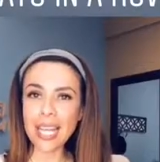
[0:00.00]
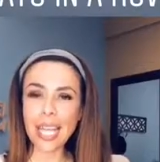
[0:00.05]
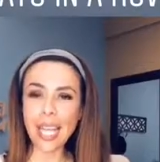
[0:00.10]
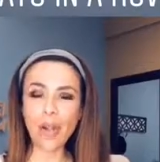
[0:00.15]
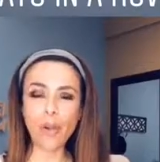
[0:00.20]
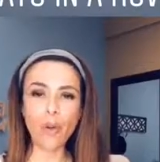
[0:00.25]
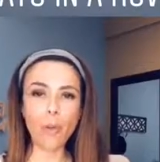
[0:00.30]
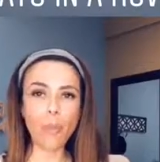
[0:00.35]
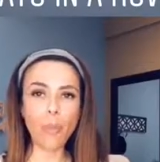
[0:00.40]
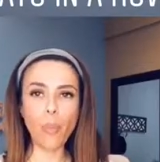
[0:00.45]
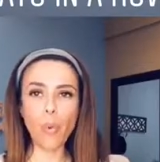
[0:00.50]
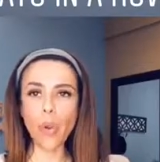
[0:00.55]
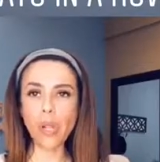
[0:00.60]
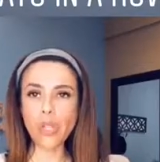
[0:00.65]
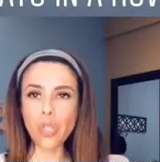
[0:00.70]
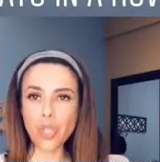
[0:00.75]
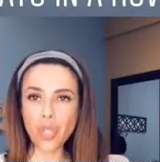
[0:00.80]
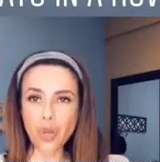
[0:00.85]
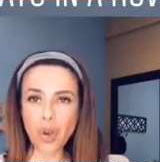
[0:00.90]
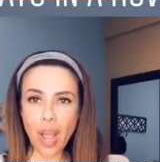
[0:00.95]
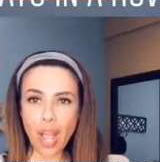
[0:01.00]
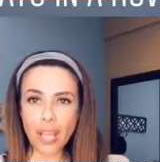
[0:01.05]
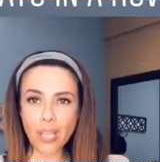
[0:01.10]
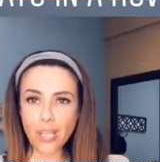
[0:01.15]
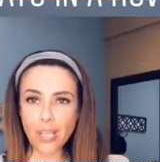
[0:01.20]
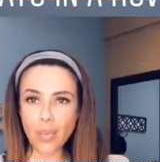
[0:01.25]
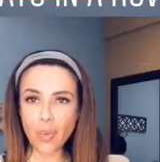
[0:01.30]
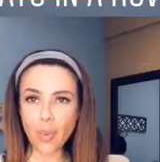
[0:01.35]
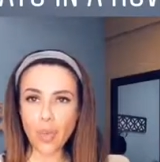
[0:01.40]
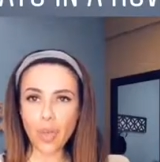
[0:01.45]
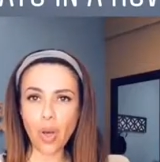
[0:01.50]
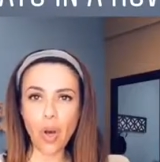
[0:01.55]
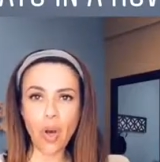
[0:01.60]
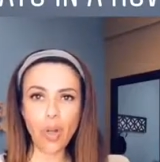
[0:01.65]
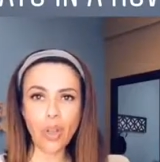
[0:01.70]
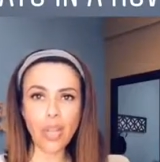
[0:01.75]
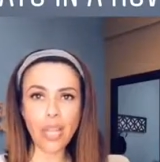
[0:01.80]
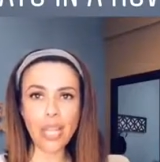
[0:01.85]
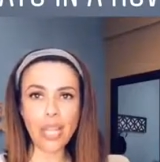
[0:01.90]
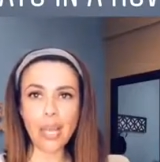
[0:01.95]
It'll moisturize you with
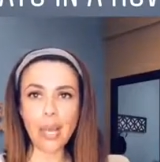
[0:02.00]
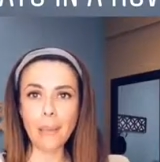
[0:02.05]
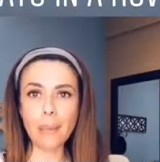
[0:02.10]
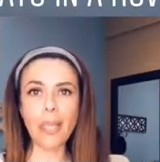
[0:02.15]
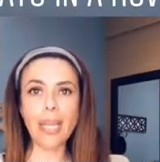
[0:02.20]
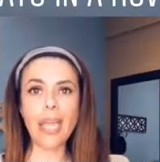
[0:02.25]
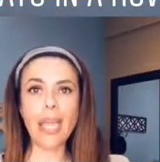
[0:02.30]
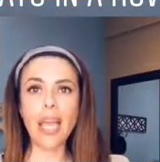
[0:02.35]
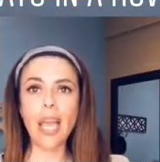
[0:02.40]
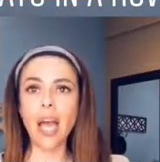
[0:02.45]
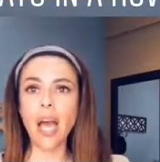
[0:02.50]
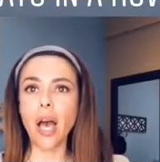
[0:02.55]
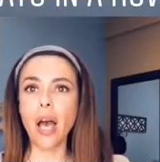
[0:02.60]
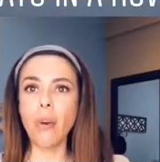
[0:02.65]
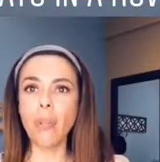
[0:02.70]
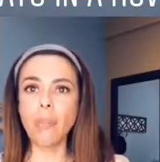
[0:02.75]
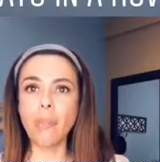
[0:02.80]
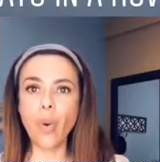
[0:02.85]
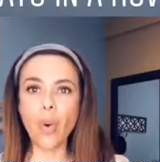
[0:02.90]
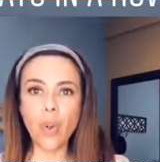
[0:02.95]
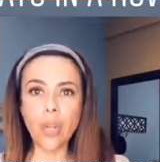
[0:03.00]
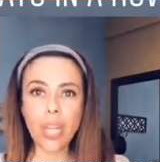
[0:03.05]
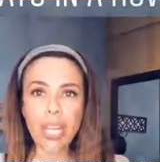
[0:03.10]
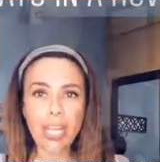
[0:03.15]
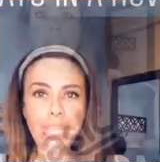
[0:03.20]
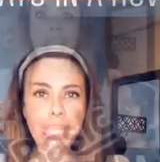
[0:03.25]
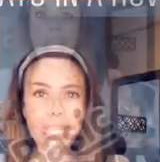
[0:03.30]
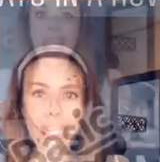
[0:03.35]
all the yummy emollients,